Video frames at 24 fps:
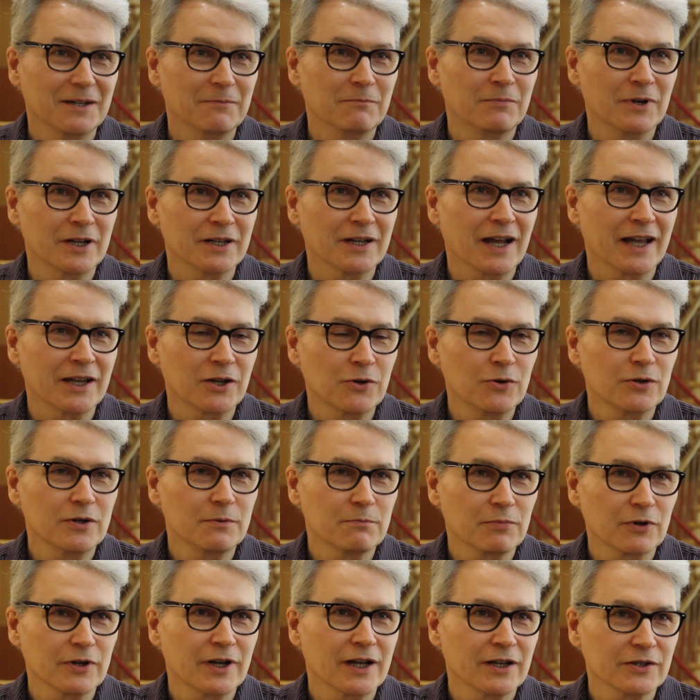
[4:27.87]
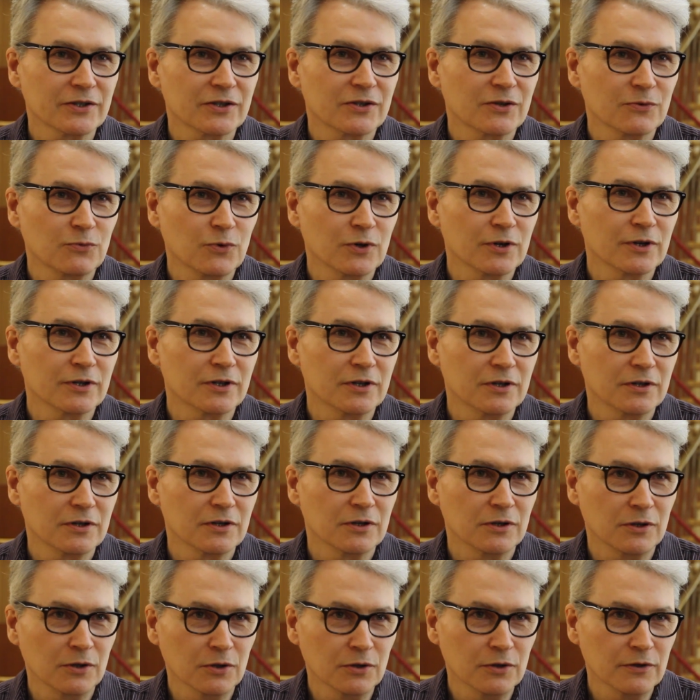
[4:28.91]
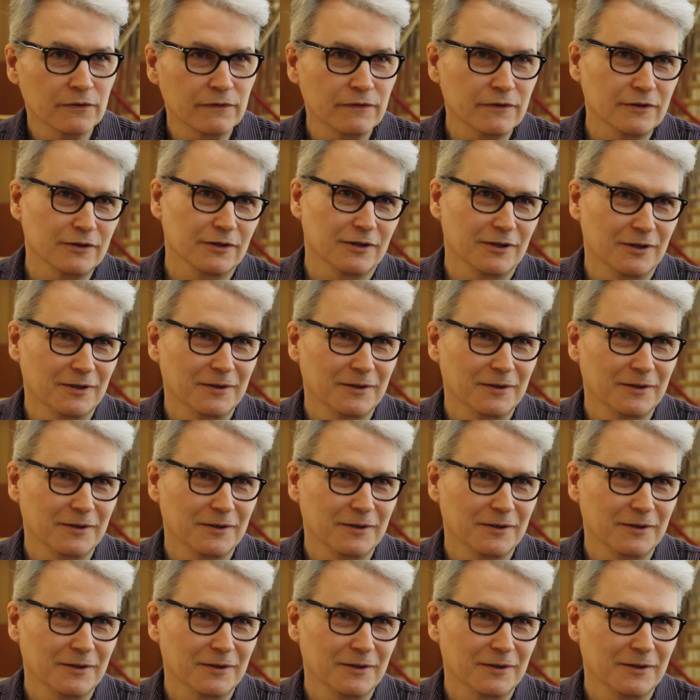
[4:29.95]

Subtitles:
But I couldn't pronounce the word Löffel.